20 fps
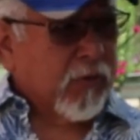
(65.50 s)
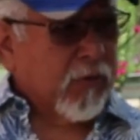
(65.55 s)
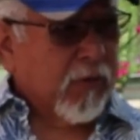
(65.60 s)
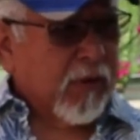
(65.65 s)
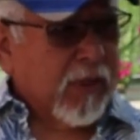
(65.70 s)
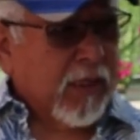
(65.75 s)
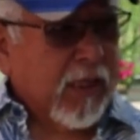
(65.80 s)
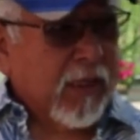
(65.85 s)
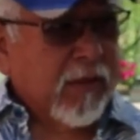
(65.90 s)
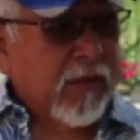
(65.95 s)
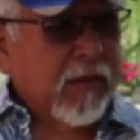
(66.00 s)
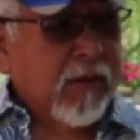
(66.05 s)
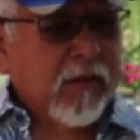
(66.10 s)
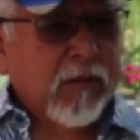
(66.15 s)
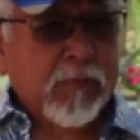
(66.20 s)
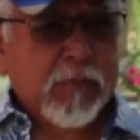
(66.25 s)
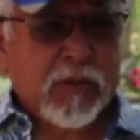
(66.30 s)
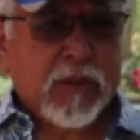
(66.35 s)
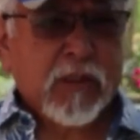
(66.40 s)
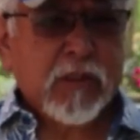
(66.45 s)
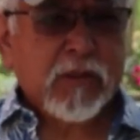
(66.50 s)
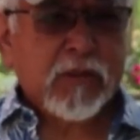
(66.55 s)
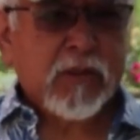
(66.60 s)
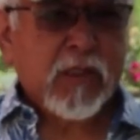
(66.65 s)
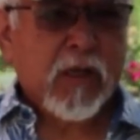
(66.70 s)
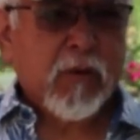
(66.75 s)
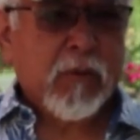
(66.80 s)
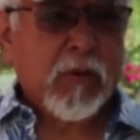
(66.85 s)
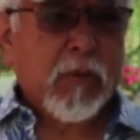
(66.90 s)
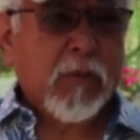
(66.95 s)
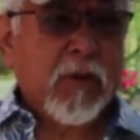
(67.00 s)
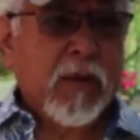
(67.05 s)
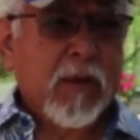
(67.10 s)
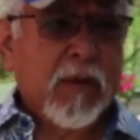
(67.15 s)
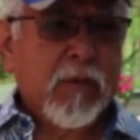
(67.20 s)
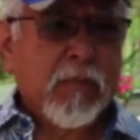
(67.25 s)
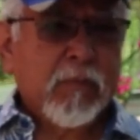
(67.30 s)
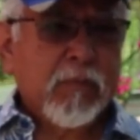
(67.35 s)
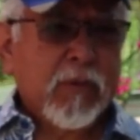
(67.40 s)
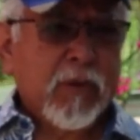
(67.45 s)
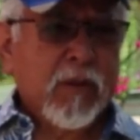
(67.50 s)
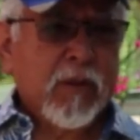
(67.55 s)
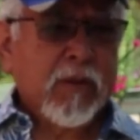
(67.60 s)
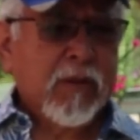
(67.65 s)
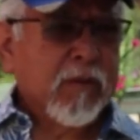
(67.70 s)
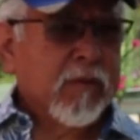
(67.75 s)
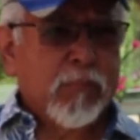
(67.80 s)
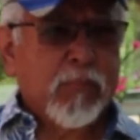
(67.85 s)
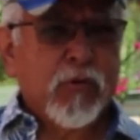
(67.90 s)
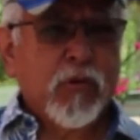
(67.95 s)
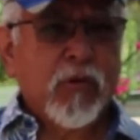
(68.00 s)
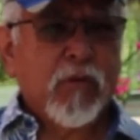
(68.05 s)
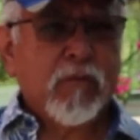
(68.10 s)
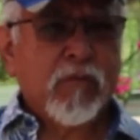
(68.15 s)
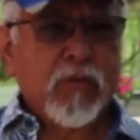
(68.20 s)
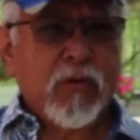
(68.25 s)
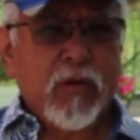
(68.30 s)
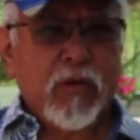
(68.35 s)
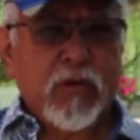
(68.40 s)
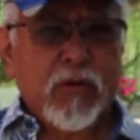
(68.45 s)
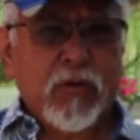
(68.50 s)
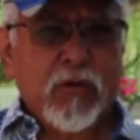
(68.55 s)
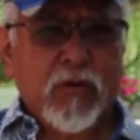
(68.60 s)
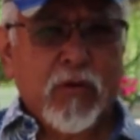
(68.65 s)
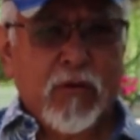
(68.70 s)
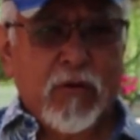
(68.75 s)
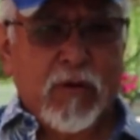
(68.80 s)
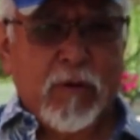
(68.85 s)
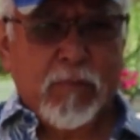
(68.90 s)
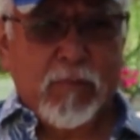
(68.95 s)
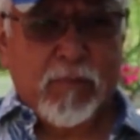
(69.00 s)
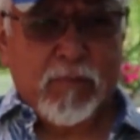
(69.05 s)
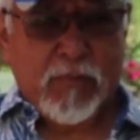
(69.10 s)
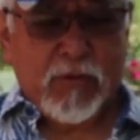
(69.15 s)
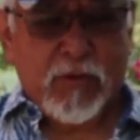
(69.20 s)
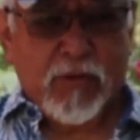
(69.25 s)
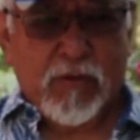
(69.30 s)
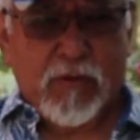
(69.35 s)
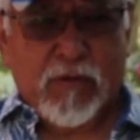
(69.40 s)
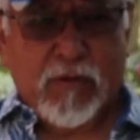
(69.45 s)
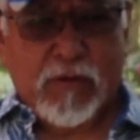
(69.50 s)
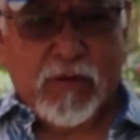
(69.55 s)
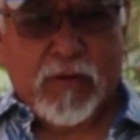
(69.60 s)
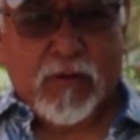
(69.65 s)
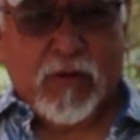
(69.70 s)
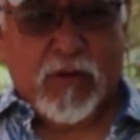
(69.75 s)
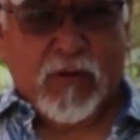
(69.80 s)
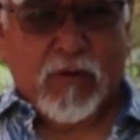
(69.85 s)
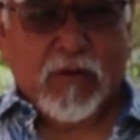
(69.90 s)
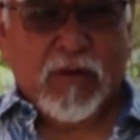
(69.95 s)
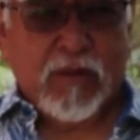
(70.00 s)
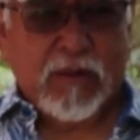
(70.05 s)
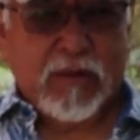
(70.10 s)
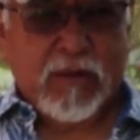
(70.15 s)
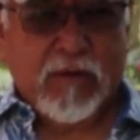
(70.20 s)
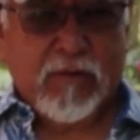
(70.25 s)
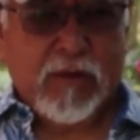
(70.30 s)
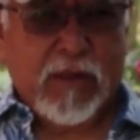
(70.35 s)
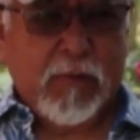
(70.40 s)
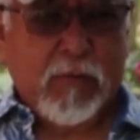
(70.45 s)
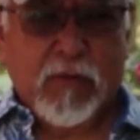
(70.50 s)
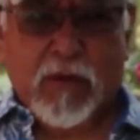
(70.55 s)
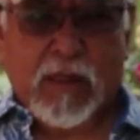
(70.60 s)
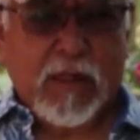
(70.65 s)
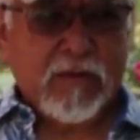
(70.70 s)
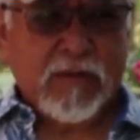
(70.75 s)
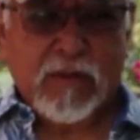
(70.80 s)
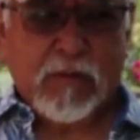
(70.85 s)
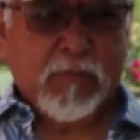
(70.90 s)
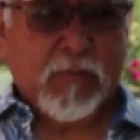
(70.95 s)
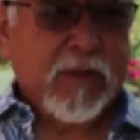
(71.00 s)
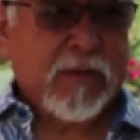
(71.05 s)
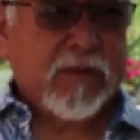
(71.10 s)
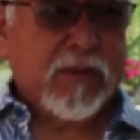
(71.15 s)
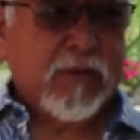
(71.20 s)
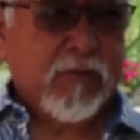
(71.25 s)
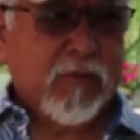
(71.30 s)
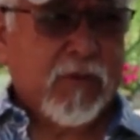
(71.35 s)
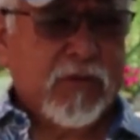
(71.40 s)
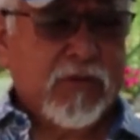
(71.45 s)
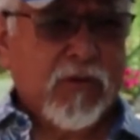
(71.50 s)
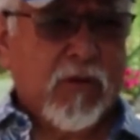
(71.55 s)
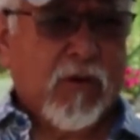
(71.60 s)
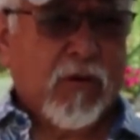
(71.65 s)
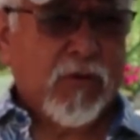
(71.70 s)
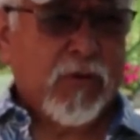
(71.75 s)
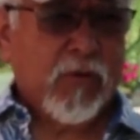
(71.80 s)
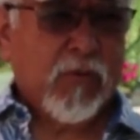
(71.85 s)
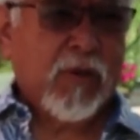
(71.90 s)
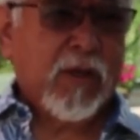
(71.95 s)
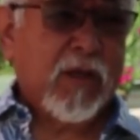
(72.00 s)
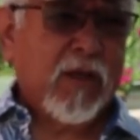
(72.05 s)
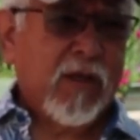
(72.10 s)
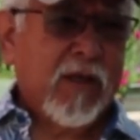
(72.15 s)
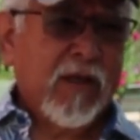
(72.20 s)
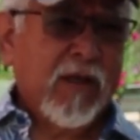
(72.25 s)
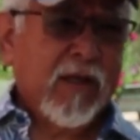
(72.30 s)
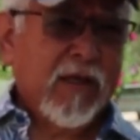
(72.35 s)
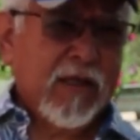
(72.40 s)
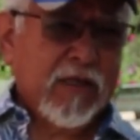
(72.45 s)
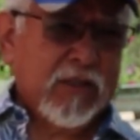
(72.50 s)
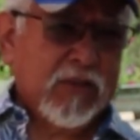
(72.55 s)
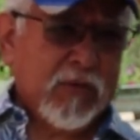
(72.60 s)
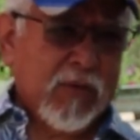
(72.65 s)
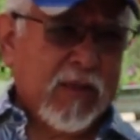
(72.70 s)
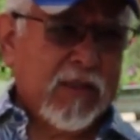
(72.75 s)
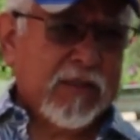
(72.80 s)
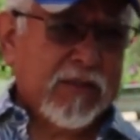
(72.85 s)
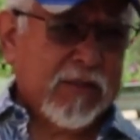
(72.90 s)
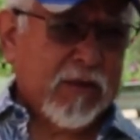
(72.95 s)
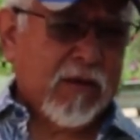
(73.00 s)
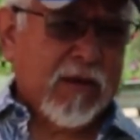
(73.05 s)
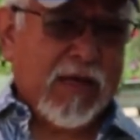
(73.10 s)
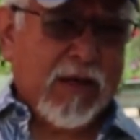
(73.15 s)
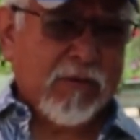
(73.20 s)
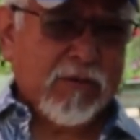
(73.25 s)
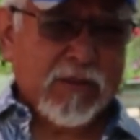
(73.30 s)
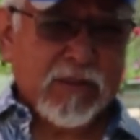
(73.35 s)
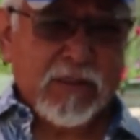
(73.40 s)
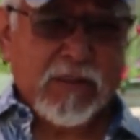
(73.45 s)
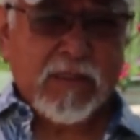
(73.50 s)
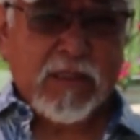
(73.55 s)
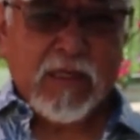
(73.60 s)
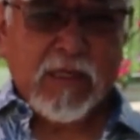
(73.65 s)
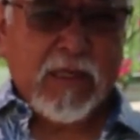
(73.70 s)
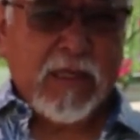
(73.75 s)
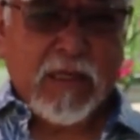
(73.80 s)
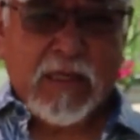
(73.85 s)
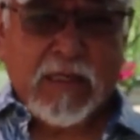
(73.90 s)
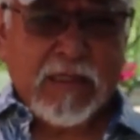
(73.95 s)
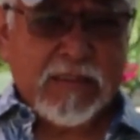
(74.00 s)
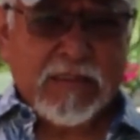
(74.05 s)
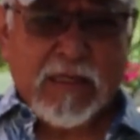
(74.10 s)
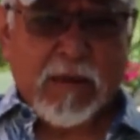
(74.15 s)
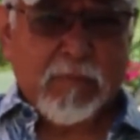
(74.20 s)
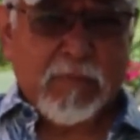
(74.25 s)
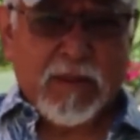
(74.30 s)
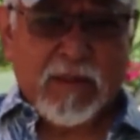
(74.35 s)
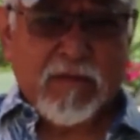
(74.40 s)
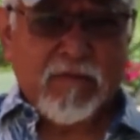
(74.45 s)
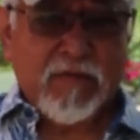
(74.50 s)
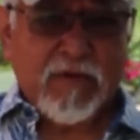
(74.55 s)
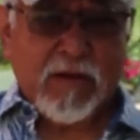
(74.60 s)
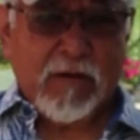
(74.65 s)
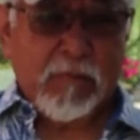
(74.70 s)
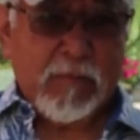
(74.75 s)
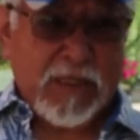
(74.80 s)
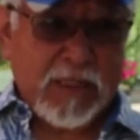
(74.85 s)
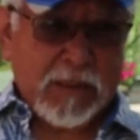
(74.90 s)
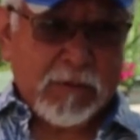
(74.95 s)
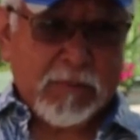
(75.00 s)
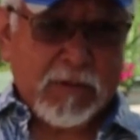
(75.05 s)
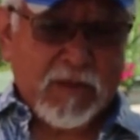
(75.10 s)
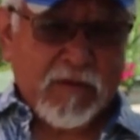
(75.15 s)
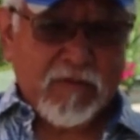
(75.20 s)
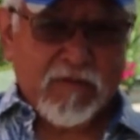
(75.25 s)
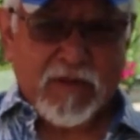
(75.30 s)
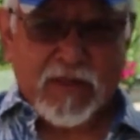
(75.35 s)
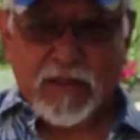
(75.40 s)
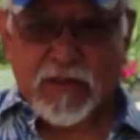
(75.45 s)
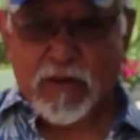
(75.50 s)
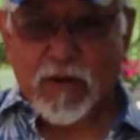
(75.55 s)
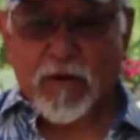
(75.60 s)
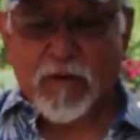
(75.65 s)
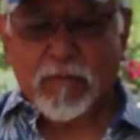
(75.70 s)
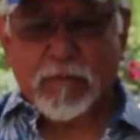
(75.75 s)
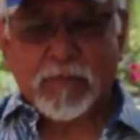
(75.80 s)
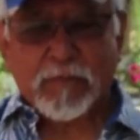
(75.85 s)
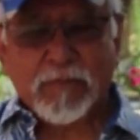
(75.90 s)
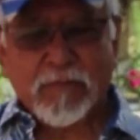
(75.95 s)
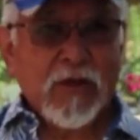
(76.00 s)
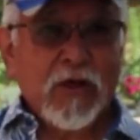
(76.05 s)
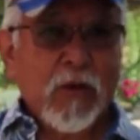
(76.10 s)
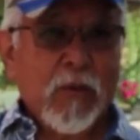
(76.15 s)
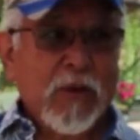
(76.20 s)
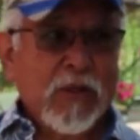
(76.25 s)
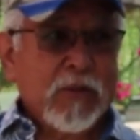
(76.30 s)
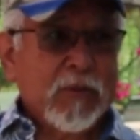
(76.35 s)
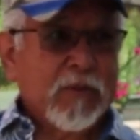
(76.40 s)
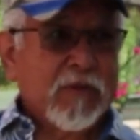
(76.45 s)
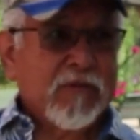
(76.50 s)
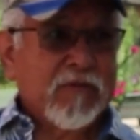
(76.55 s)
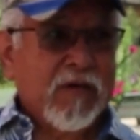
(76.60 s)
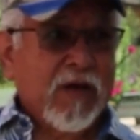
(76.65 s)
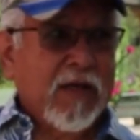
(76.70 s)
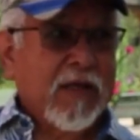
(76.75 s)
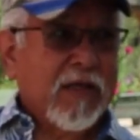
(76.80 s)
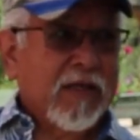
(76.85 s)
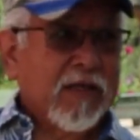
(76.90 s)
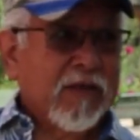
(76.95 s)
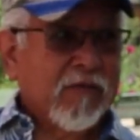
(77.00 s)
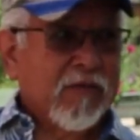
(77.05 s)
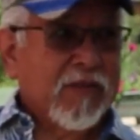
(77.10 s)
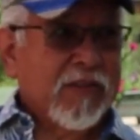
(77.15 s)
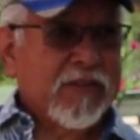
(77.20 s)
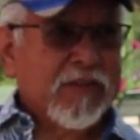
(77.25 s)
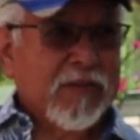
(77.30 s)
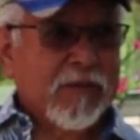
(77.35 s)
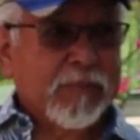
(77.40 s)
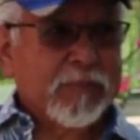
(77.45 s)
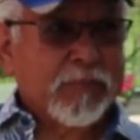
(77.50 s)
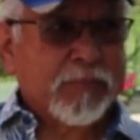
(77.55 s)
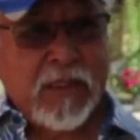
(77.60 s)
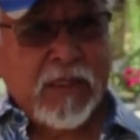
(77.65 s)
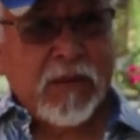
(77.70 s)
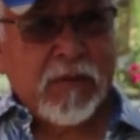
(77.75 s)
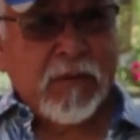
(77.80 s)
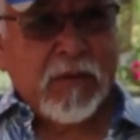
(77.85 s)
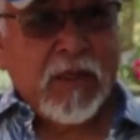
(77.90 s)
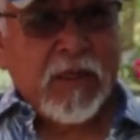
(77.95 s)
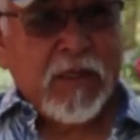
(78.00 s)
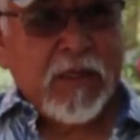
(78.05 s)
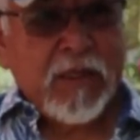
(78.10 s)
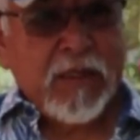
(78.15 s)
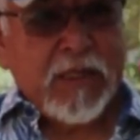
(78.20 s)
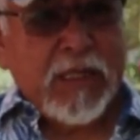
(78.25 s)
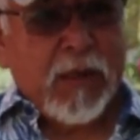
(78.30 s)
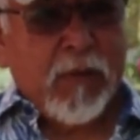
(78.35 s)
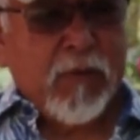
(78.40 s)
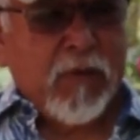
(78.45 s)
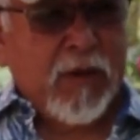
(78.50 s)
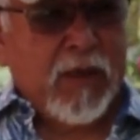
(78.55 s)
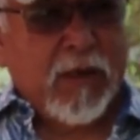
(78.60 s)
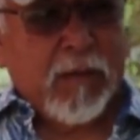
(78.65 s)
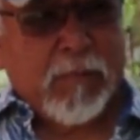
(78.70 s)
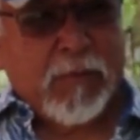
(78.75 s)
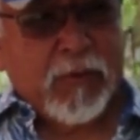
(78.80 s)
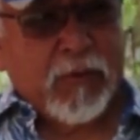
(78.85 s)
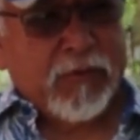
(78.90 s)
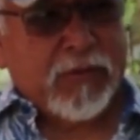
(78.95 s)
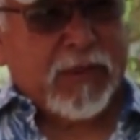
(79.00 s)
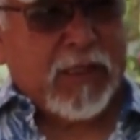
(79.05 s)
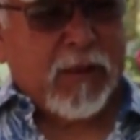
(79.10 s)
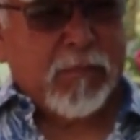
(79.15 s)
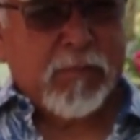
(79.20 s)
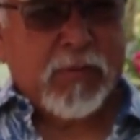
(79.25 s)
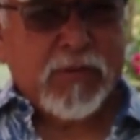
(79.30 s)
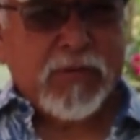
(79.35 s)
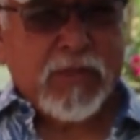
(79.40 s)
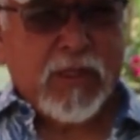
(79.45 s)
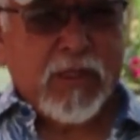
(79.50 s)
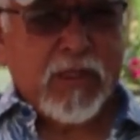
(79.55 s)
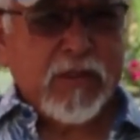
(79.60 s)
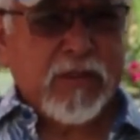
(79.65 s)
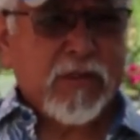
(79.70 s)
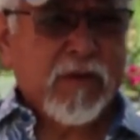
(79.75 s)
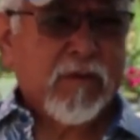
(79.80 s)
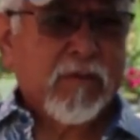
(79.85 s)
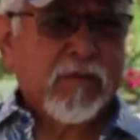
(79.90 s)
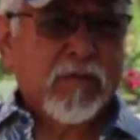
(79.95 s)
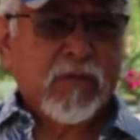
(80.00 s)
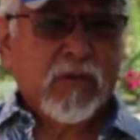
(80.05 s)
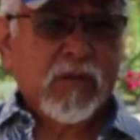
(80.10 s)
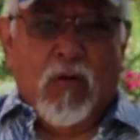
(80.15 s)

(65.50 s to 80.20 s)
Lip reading: doing that?" Because we want to improve Europe, look at their neighborhood. I said, "What y'all doing is trying to sell houses, and it's not benefiting me, it's benefiting y'all." So anyways, we finally convinced them, and they were at a built-out percentage of,